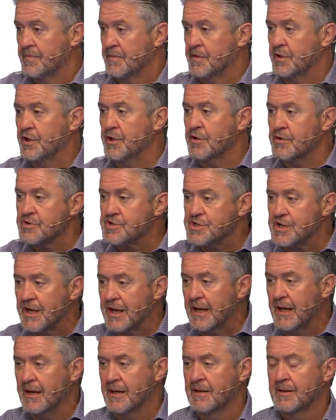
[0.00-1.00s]
Do you
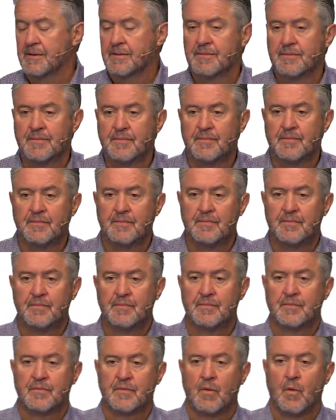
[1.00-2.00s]
see
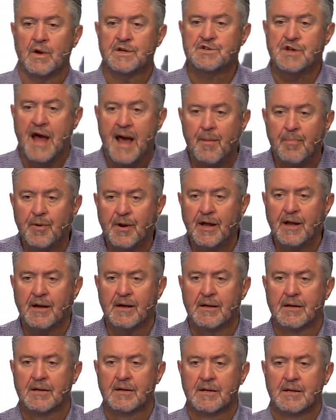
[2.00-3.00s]
what's happening
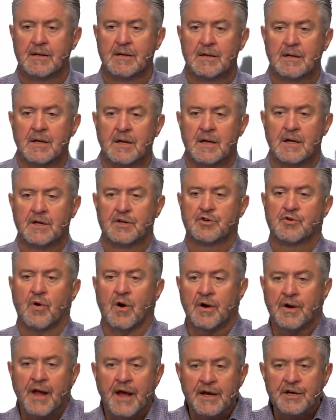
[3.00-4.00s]
to
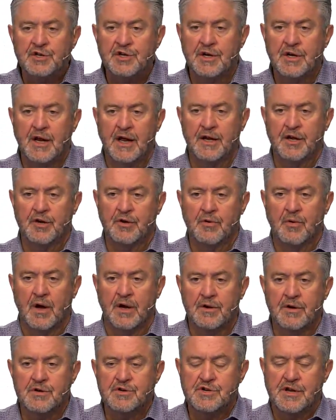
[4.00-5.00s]
our nation? And do you
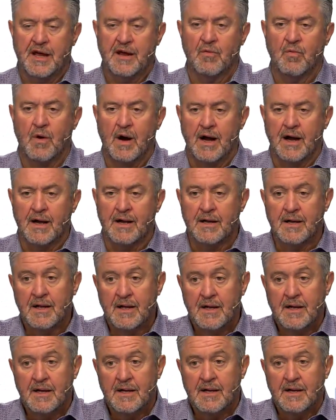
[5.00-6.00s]
understand why
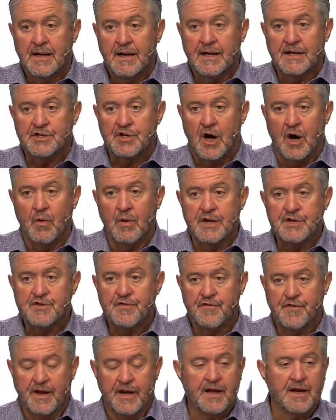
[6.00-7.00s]
it's always
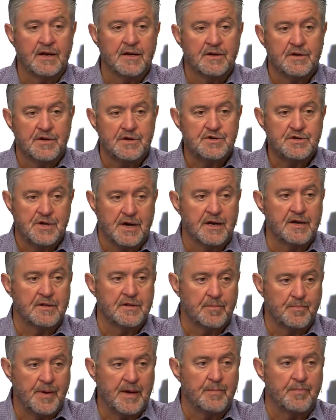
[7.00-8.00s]
fitting to study
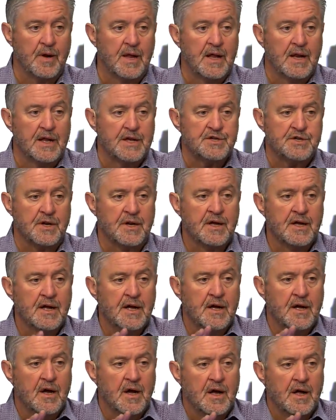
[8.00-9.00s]
the people? Listen,
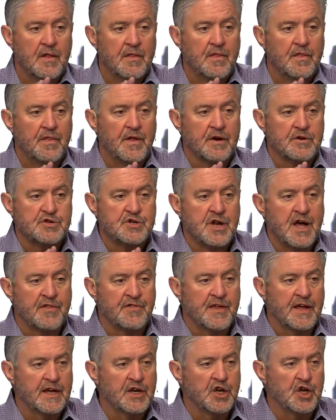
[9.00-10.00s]
there's
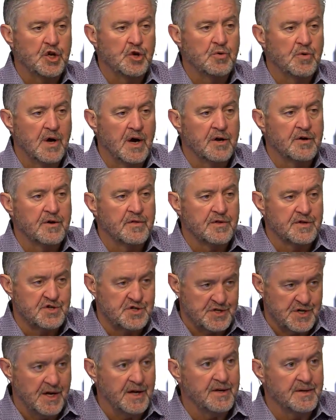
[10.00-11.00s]
nothing new under the
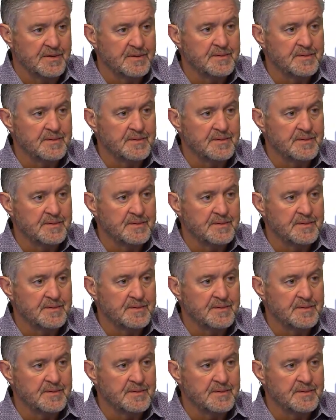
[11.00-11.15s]
sun.